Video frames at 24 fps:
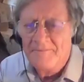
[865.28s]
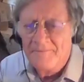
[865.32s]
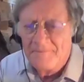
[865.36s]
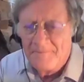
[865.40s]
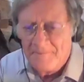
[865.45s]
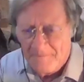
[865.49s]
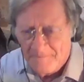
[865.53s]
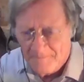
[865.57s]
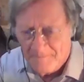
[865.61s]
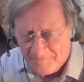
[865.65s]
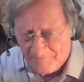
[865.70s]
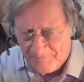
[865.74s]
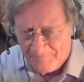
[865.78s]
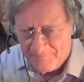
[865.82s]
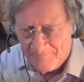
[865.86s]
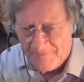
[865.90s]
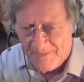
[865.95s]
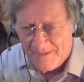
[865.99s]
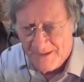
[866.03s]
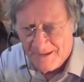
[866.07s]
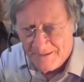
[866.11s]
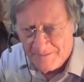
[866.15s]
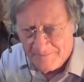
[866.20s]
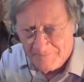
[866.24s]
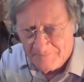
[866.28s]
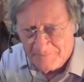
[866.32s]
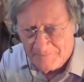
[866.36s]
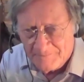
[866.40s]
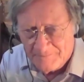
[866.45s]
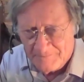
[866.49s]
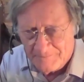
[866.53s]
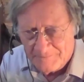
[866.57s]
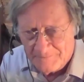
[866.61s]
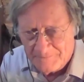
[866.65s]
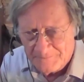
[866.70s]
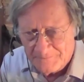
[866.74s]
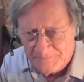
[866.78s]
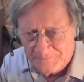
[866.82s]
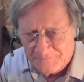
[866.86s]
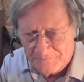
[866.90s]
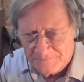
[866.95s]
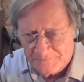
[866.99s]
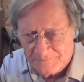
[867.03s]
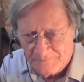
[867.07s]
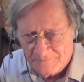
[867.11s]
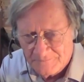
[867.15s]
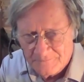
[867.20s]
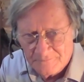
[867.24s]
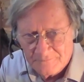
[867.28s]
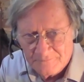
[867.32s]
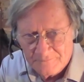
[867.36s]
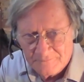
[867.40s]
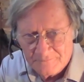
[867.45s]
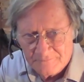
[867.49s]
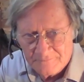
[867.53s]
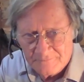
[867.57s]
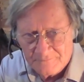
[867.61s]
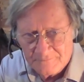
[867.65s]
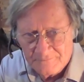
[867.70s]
so um I had lived